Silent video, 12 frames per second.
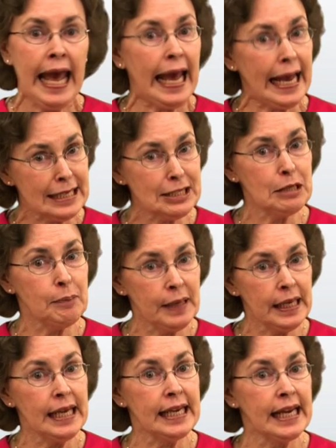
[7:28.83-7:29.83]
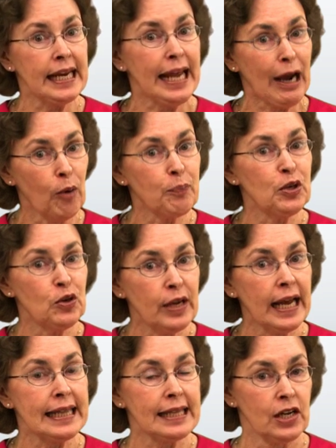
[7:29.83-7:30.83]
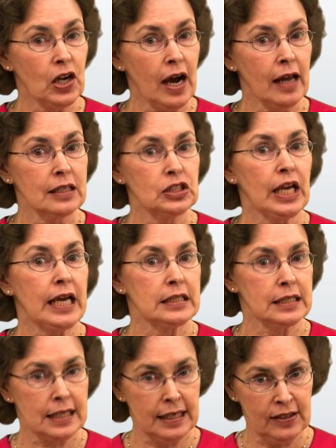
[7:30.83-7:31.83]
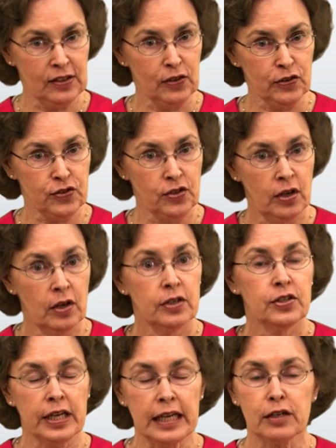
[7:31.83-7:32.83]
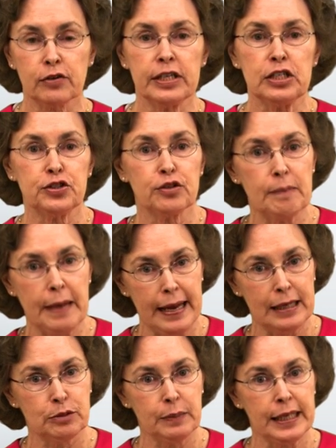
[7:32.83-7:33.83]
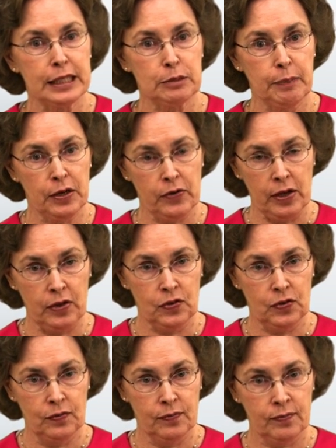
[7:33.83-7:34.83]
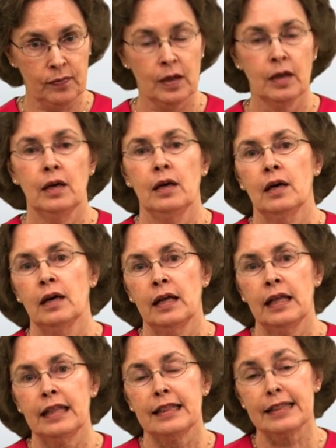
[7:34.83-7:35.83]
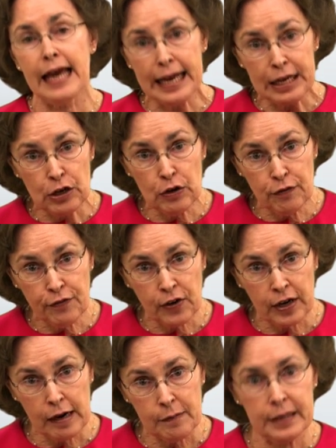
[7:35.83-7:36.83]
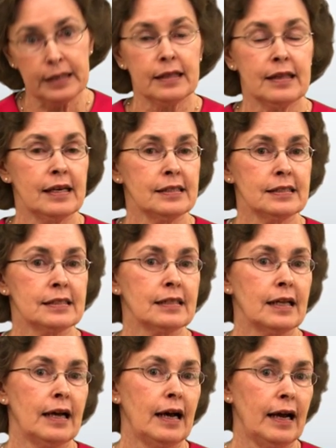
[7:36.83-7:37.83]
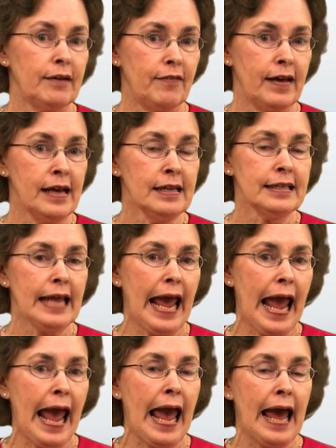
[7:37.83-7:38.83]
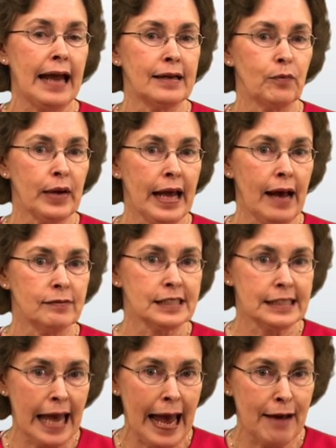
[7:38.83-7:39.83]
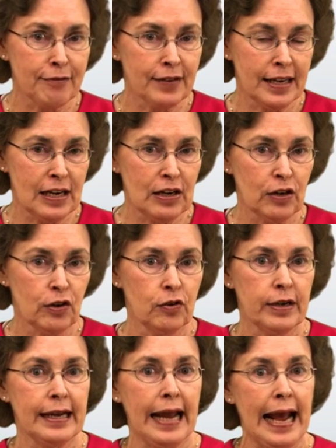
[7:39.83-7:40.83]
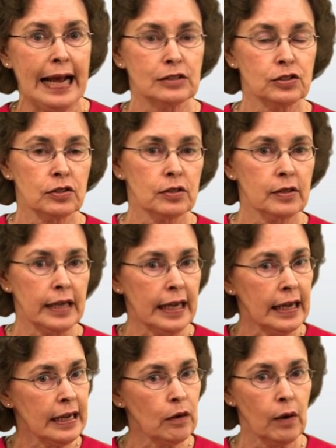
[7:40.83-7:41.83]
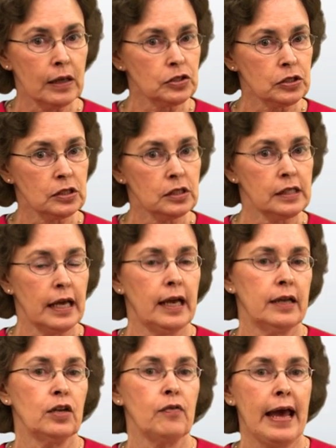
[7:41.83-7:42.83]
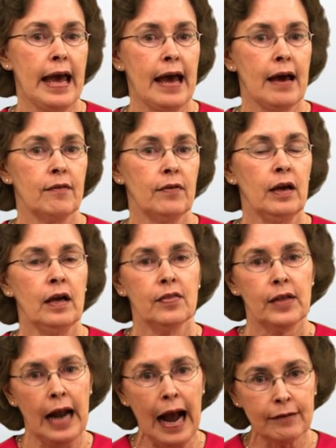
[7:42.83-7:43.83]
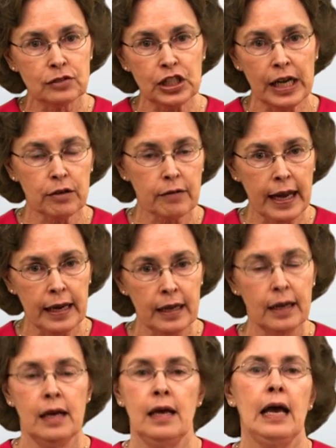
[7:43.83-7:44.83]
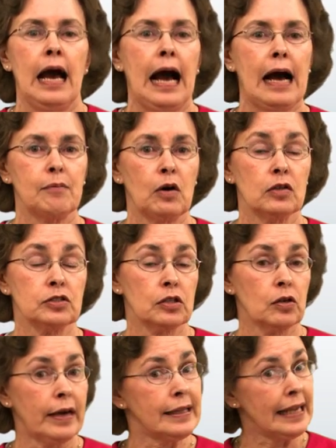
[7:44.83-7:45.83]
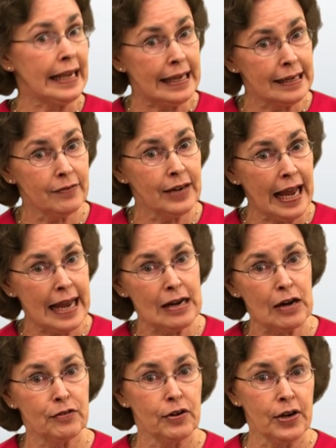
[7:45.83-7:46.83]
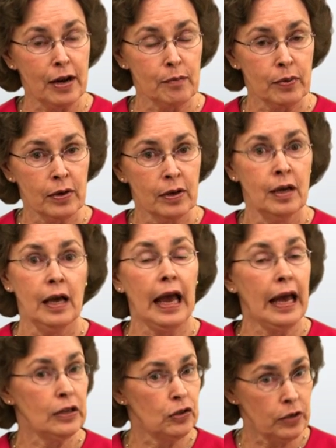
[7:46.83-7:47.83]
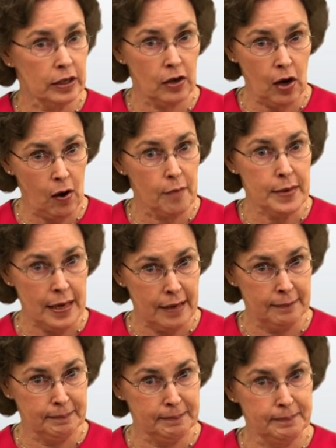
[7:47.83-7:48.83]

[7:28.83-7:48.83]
ACPE can help you get the knowledge and skills to increase your management experience. Thank you for coming to this event, and we have staff here who can answer any questions that you have that I've generated. I'm also at the end of an 800 number, and you can call me.